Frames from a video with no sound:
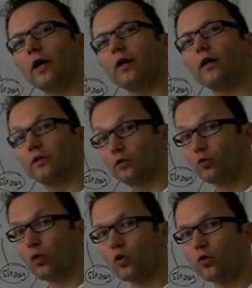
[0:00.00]
at new
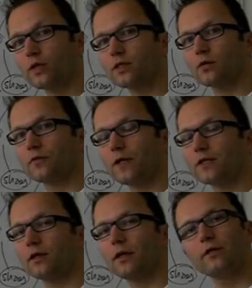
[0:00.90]
documents or
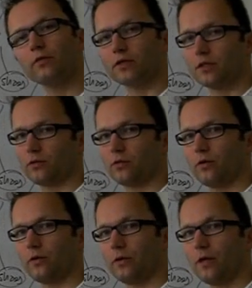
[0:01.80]
things that are interesting to
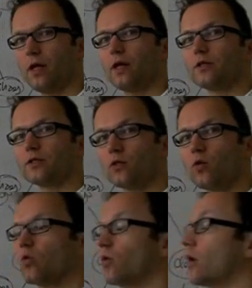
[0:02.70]
her.
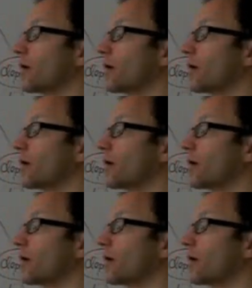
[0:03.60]
So,